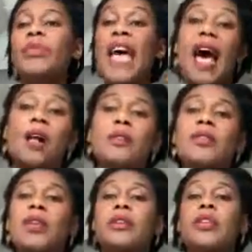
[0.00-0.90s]

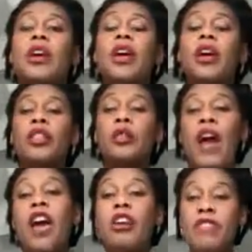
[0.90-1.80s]
tells, those are the
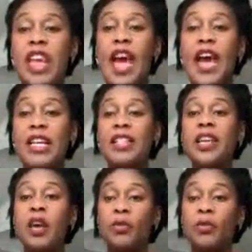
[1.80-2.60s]
way I react